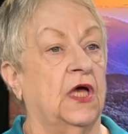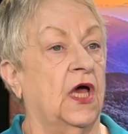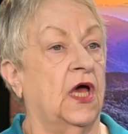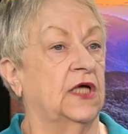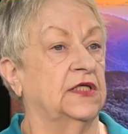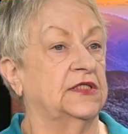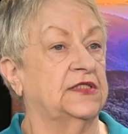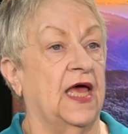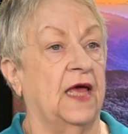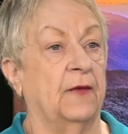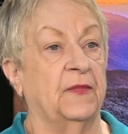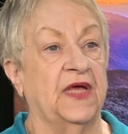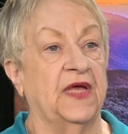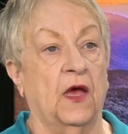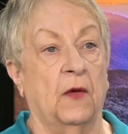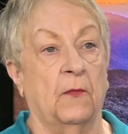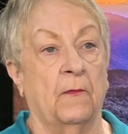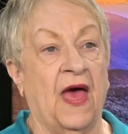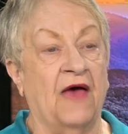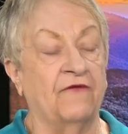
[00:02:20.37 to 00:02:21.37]
contact me
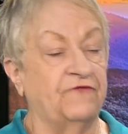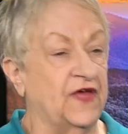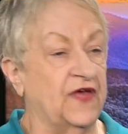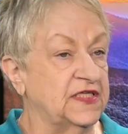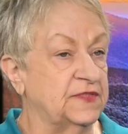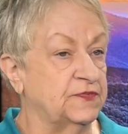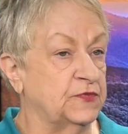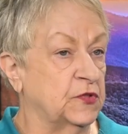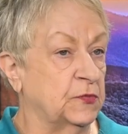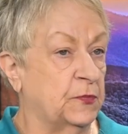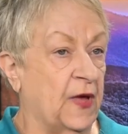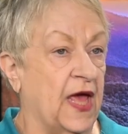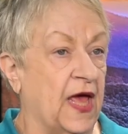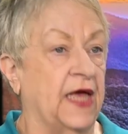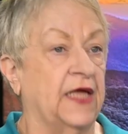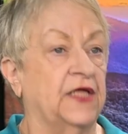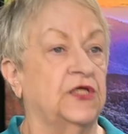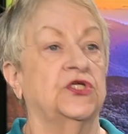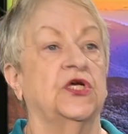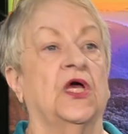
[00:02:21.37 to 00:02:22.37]
on my Facebook
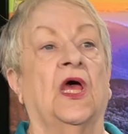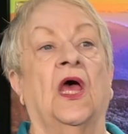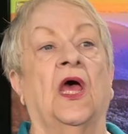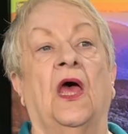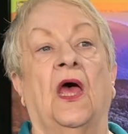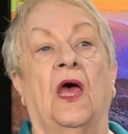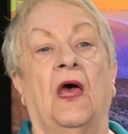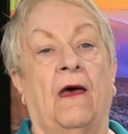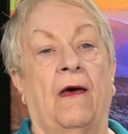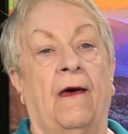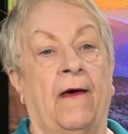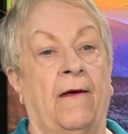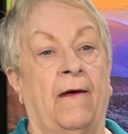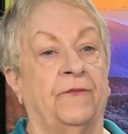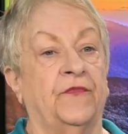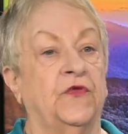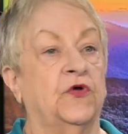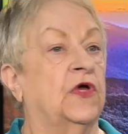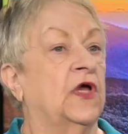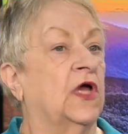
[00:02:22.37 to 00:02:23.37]
page.
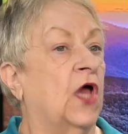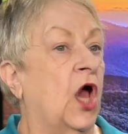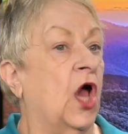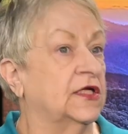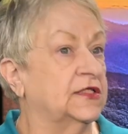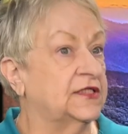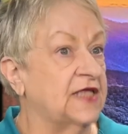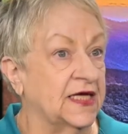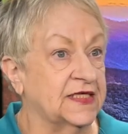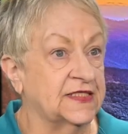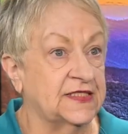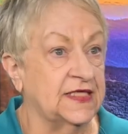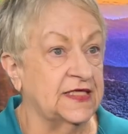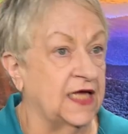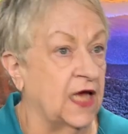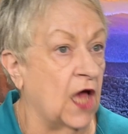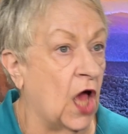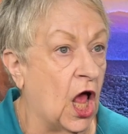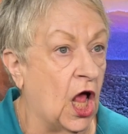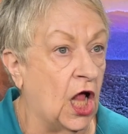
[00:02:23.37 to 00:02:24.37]
Um, you can contact
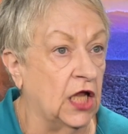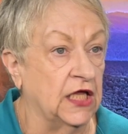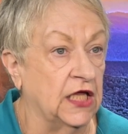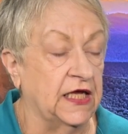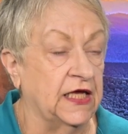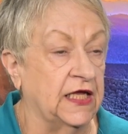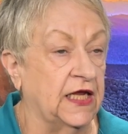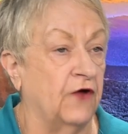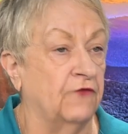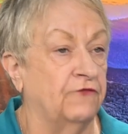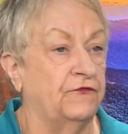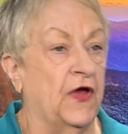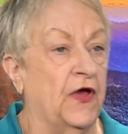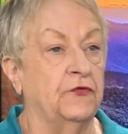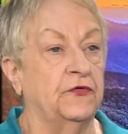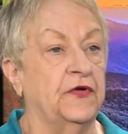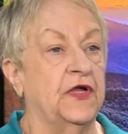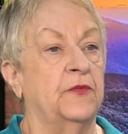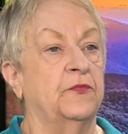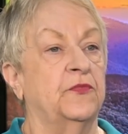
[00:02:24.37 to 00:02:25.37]
City Hall and get our
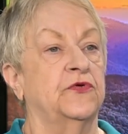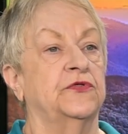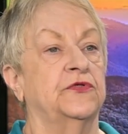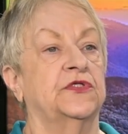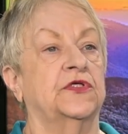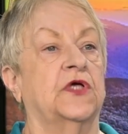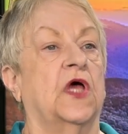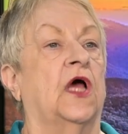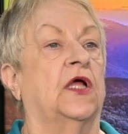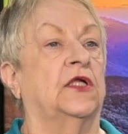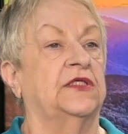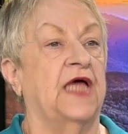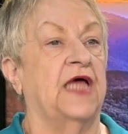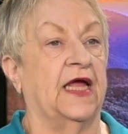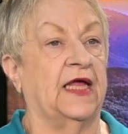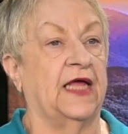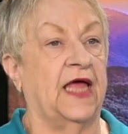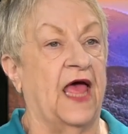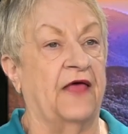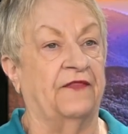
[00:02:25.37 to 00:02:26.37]
phone numbers.
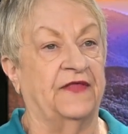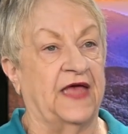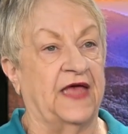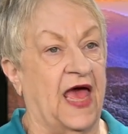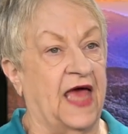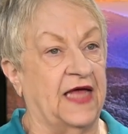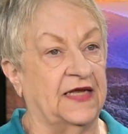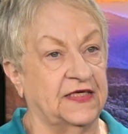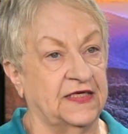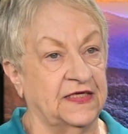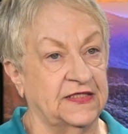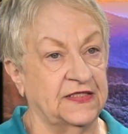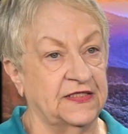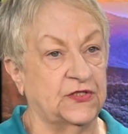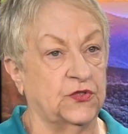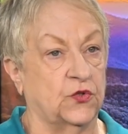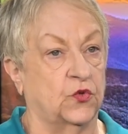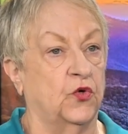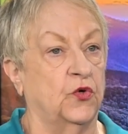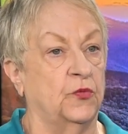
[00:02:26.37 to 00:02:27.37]
Contact Kathy
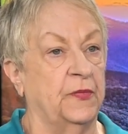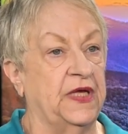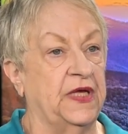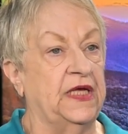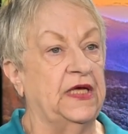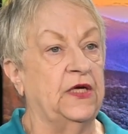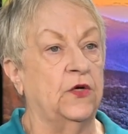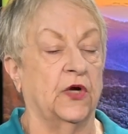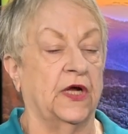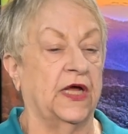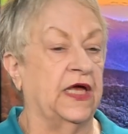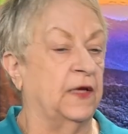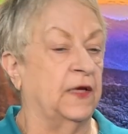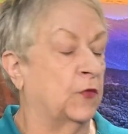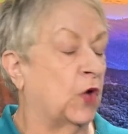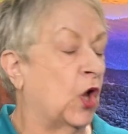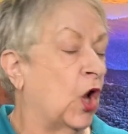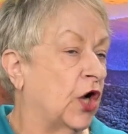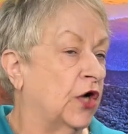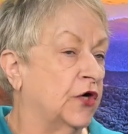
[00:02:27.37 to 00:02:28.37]
Atkins or me or
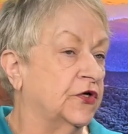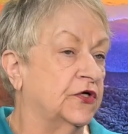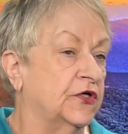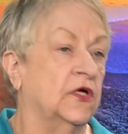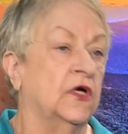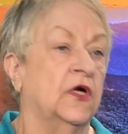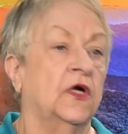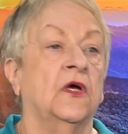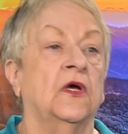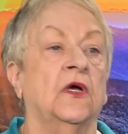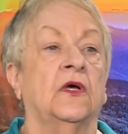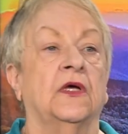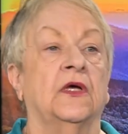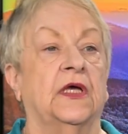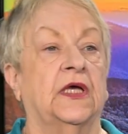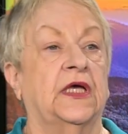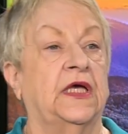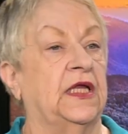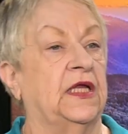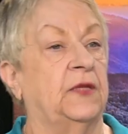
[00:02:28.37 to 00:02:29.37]
Kim Carter,
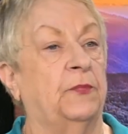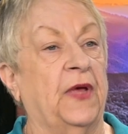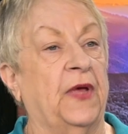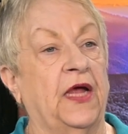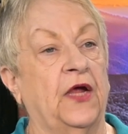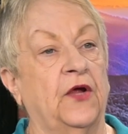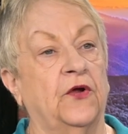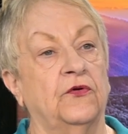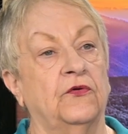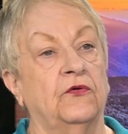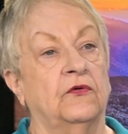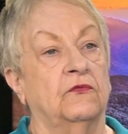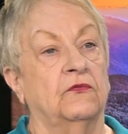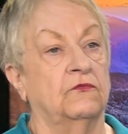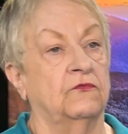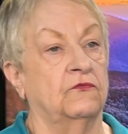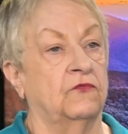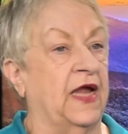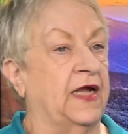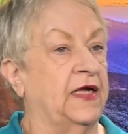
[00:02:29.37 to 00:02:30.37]
Kitty Baird,
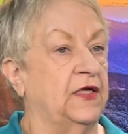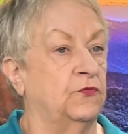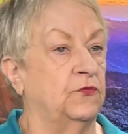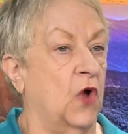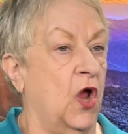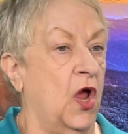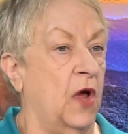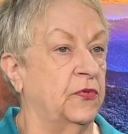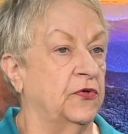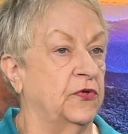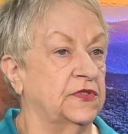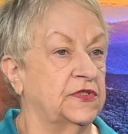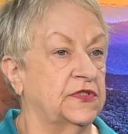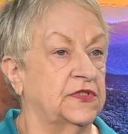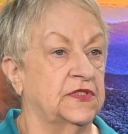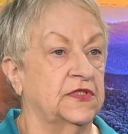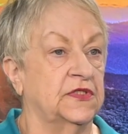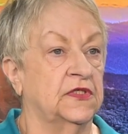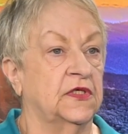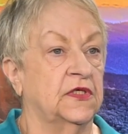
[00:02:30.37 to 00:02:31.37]
Randy
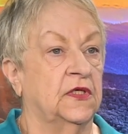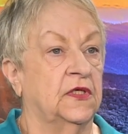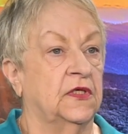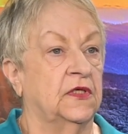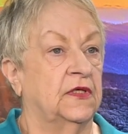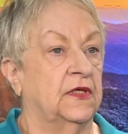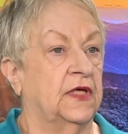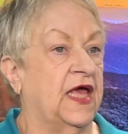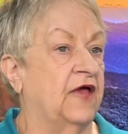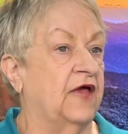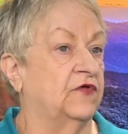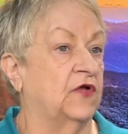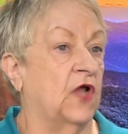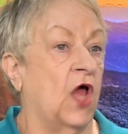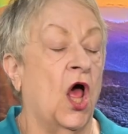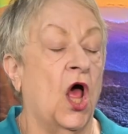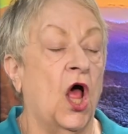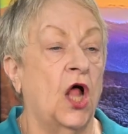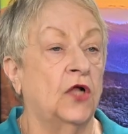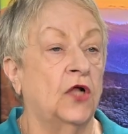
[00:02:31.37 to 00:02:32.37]
Roberts, Kevin
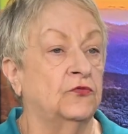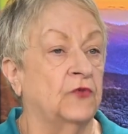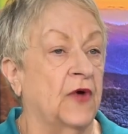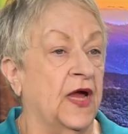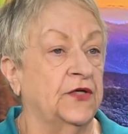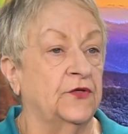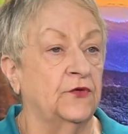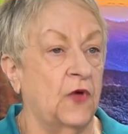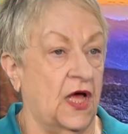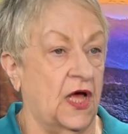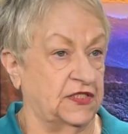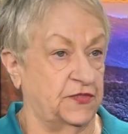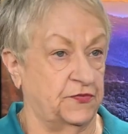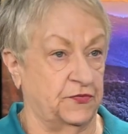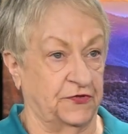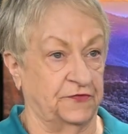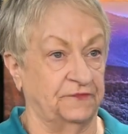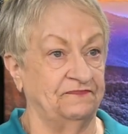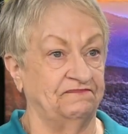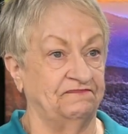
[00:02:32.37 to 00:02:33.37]
Hall, Randall
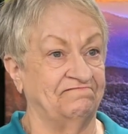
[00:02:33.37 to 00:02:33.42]
Osborne.